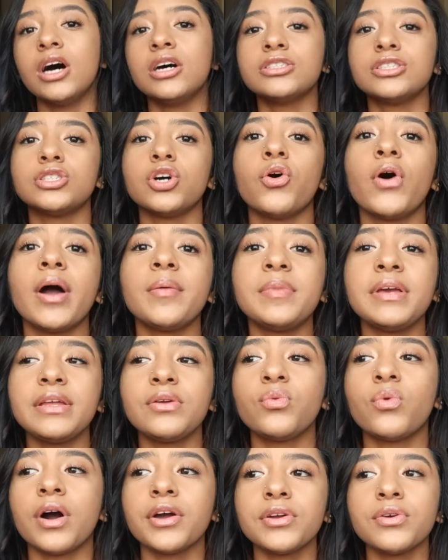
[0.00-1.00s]
So I
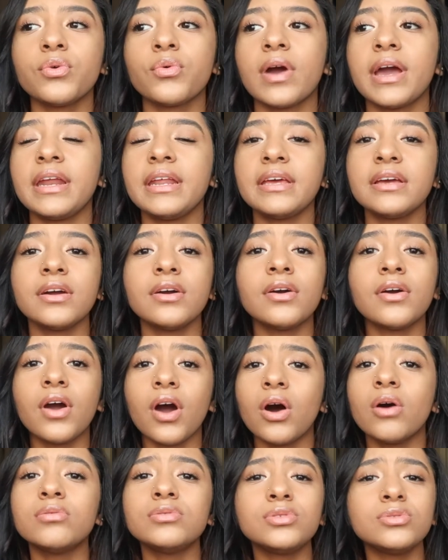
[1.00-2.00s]
mean, while you're waiting,
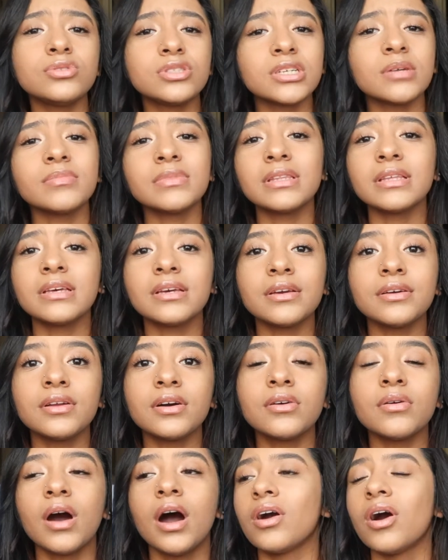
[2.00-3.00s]
go do something, you
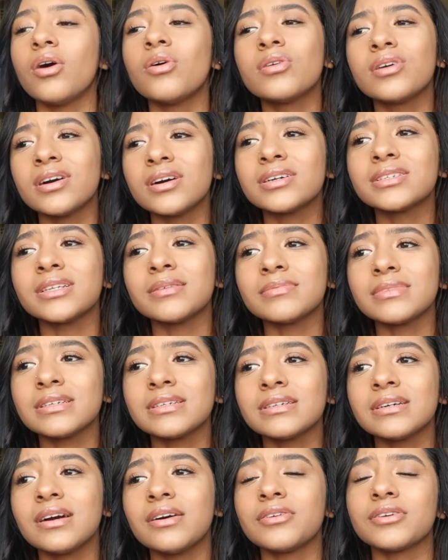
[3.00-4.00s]
know, go cook
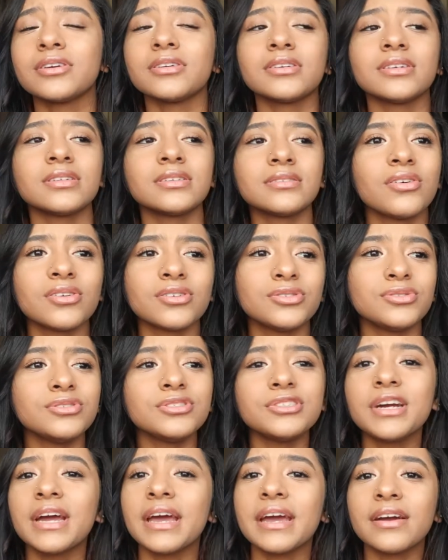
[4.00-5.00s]
something or do
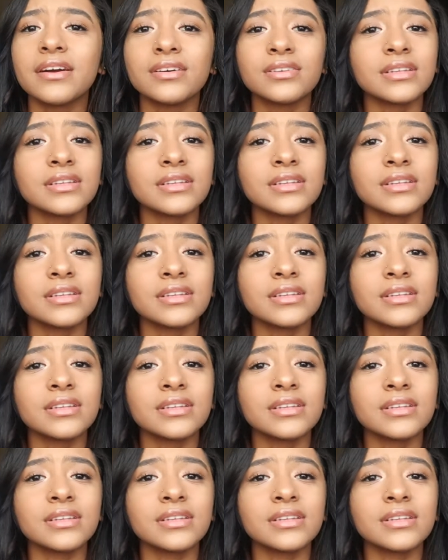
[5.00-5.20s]
your hair.